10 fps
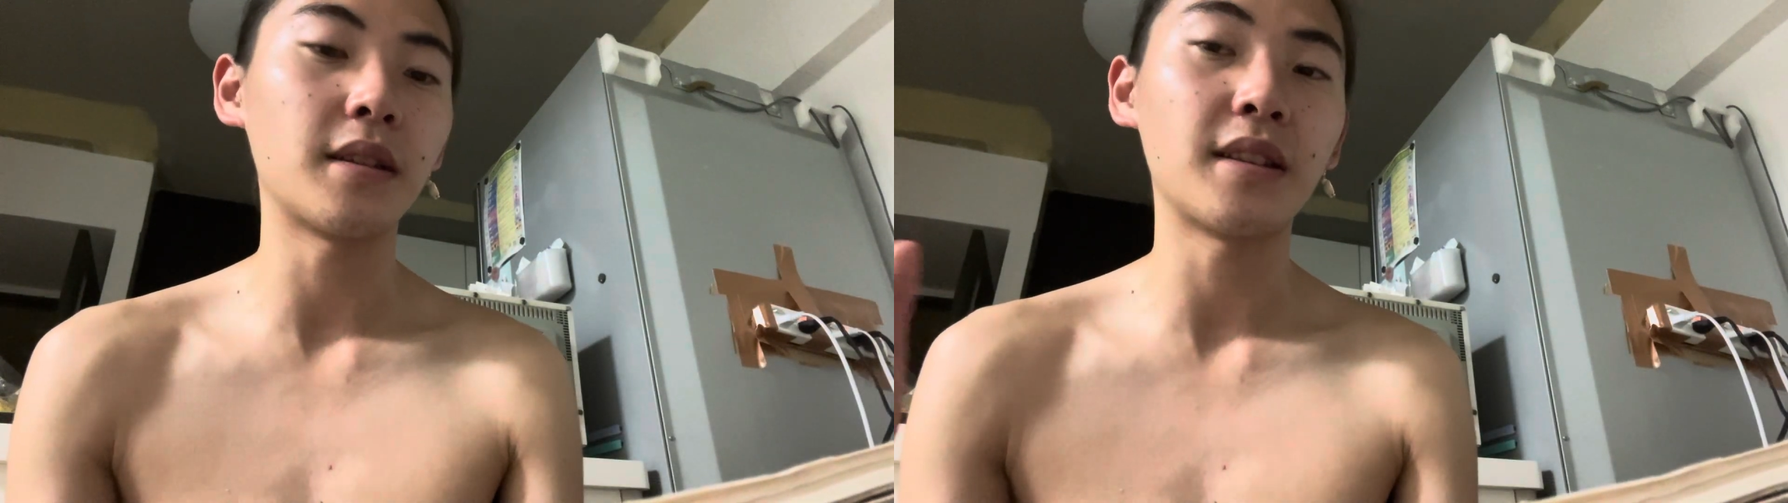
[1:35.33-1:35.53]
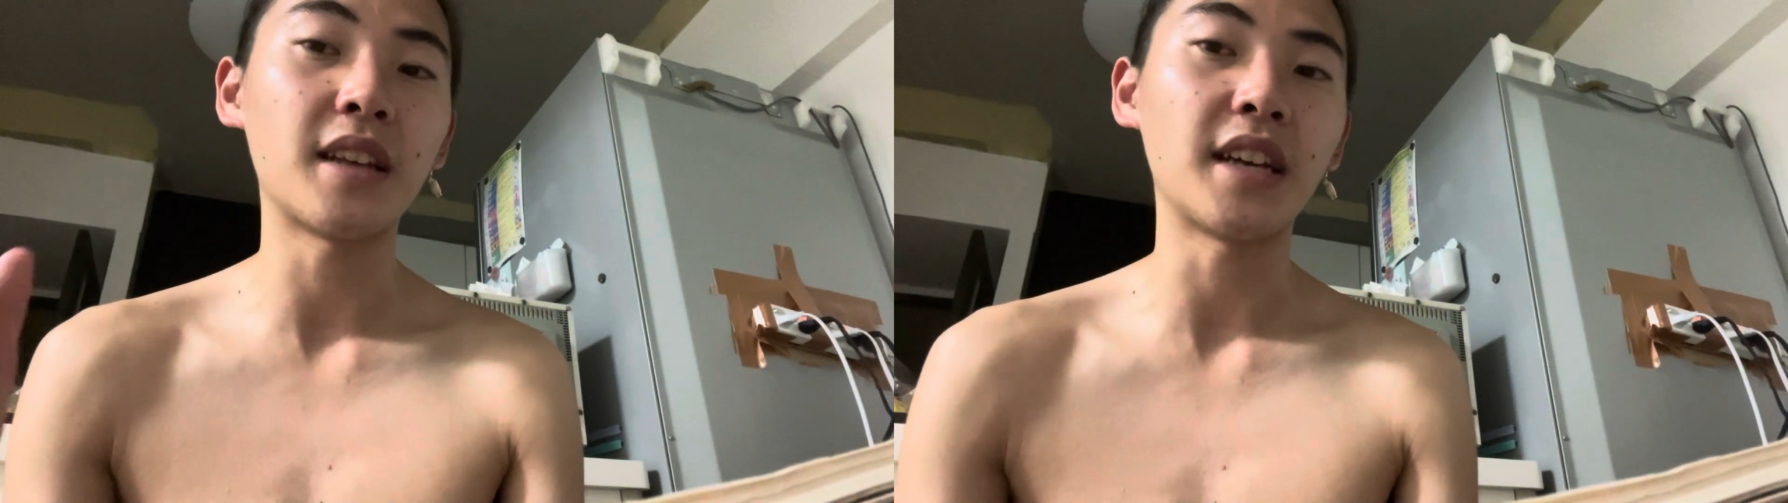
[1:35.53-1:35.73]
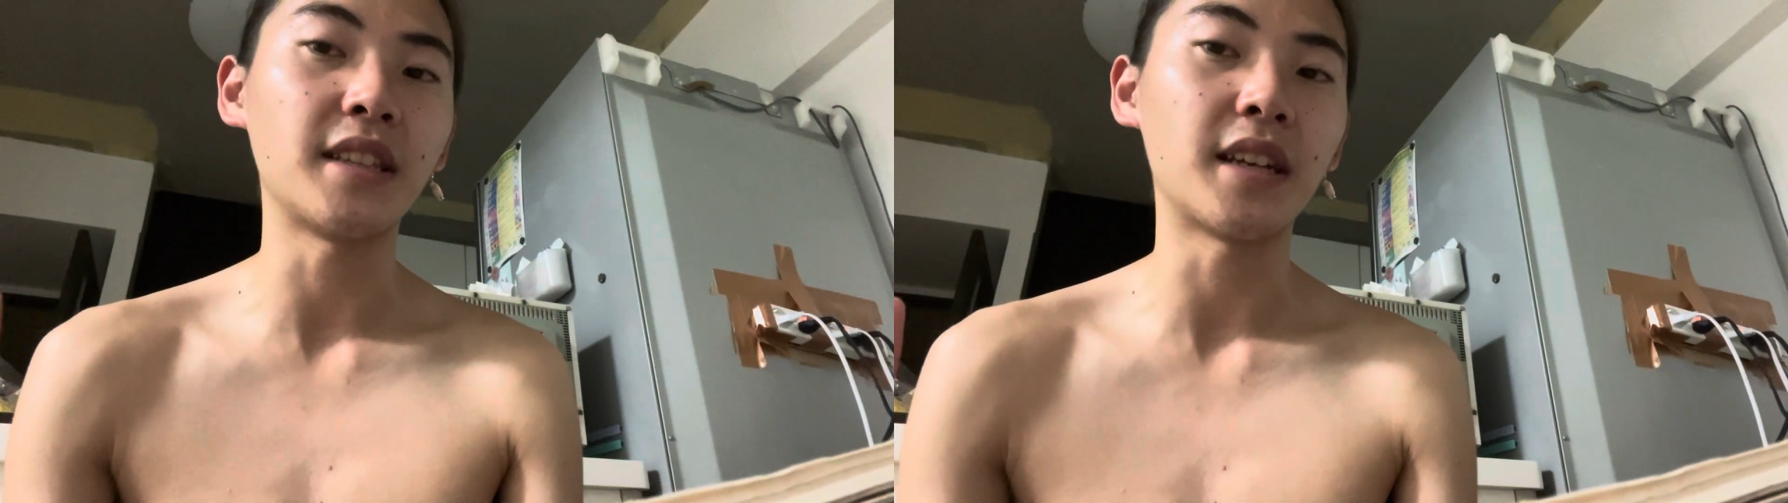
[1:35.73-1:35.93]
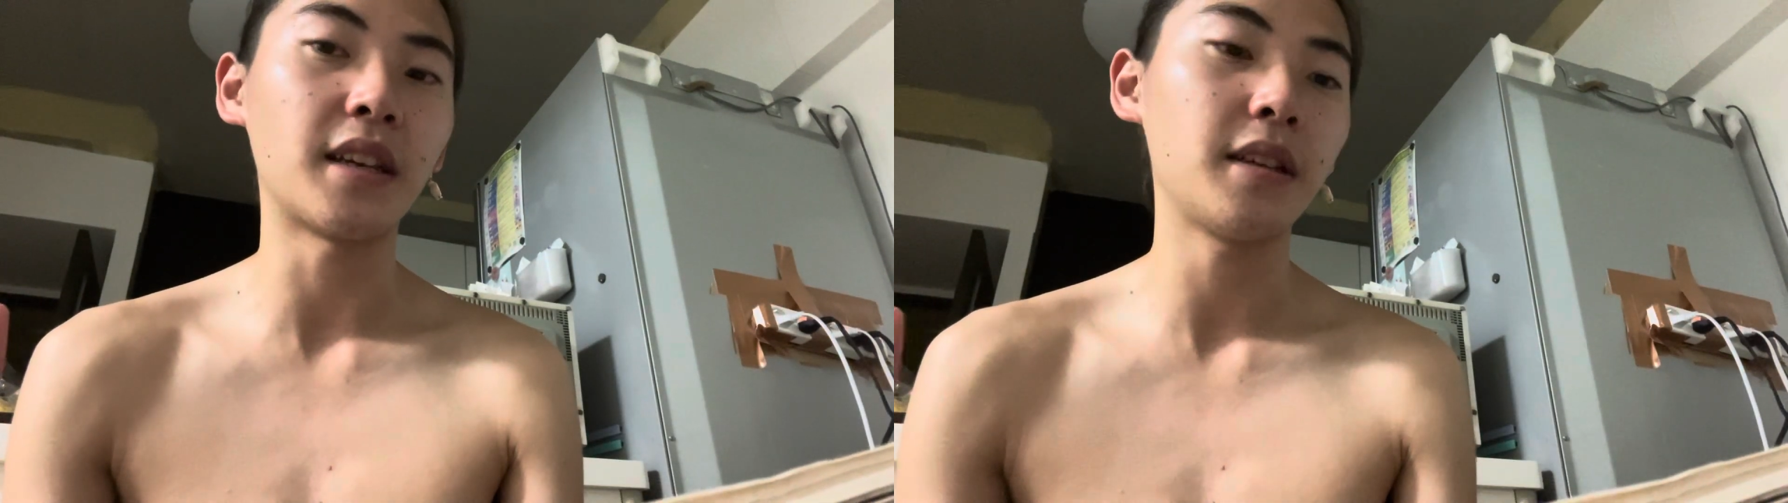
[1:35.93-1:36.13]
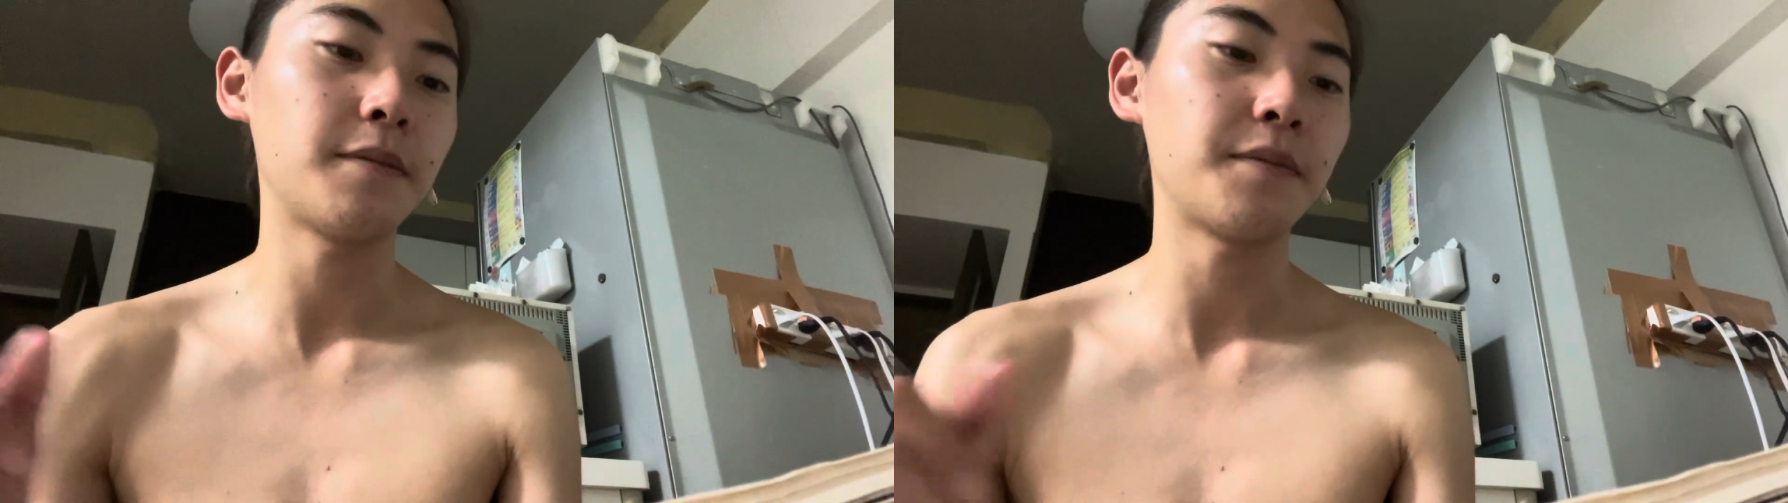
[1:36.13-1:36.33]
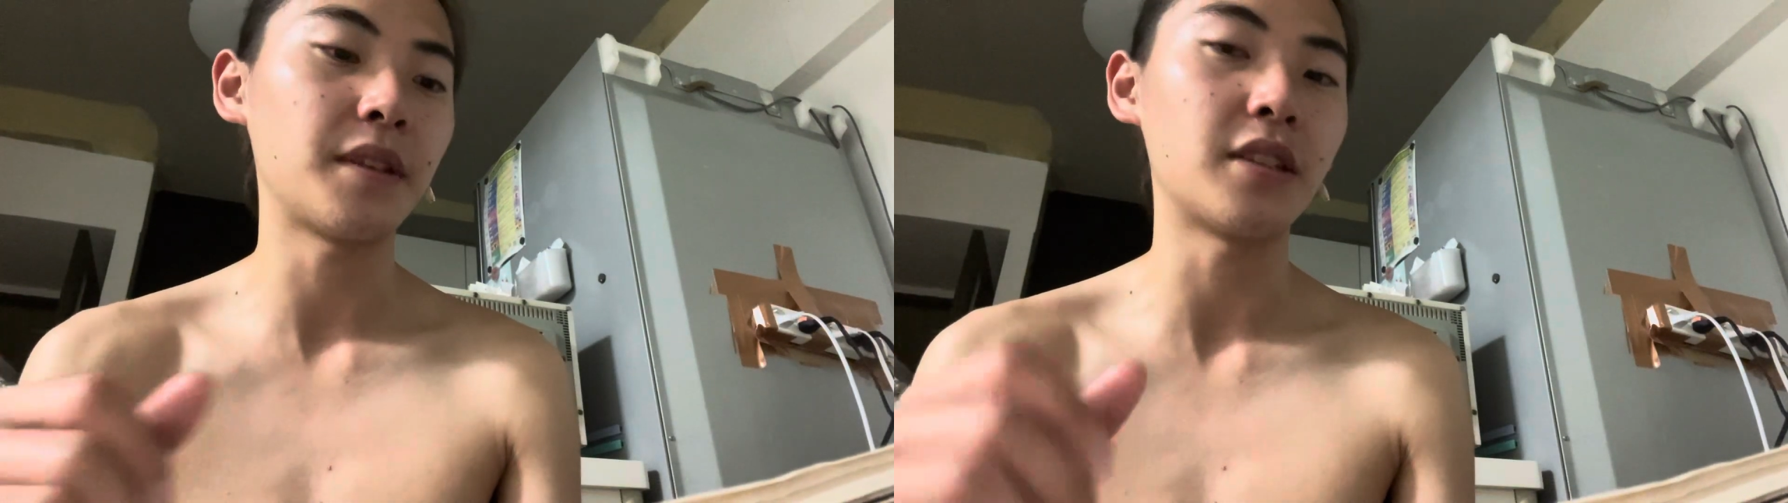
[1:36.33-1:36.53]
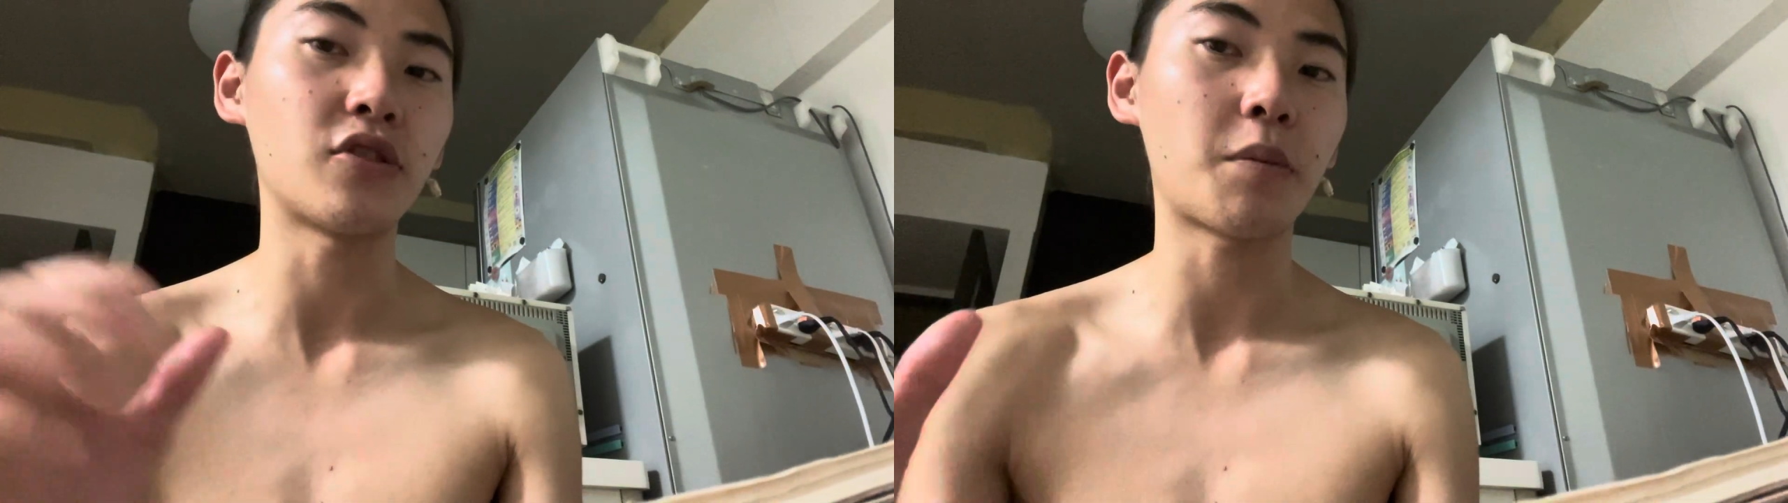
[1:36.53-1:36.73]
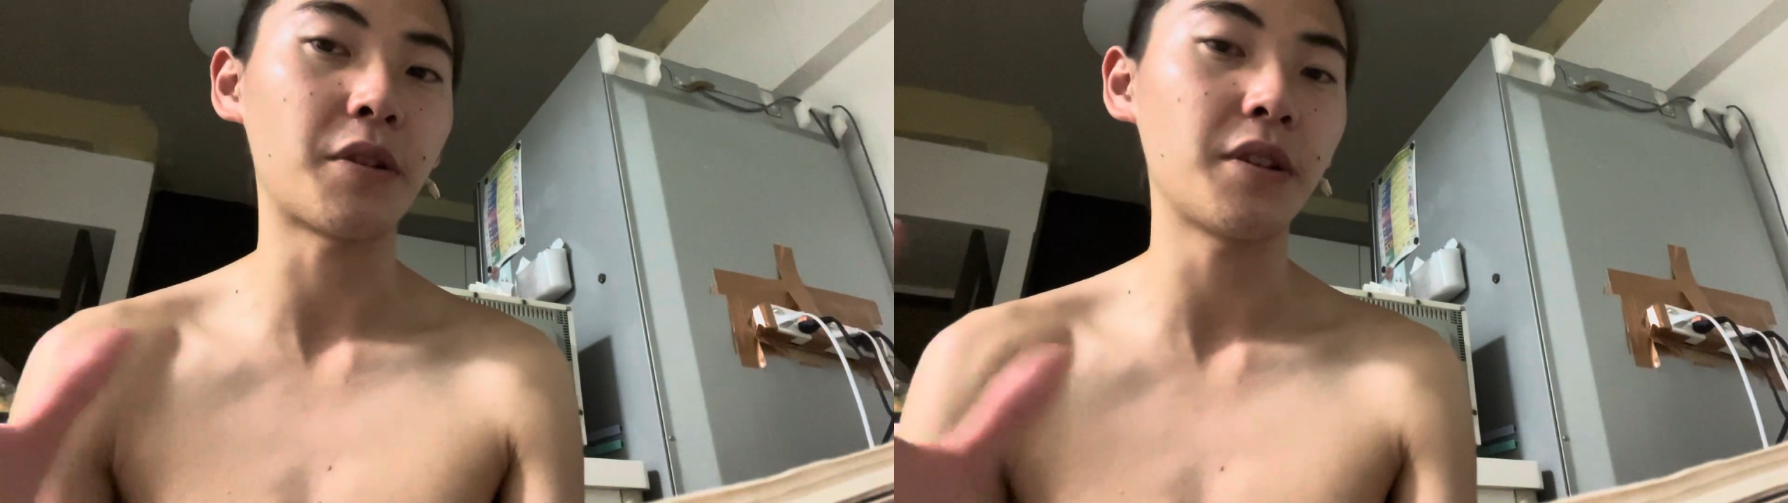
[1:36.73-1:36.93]
daitai in
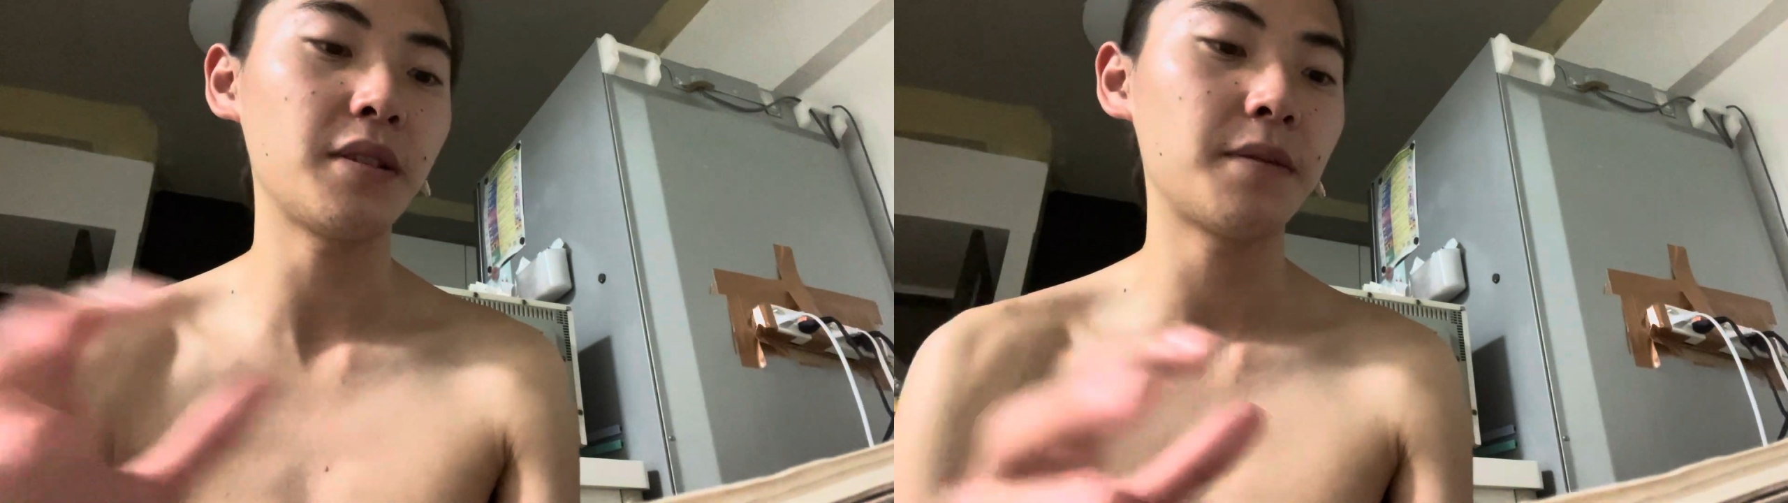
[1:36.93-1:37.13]
Japanese,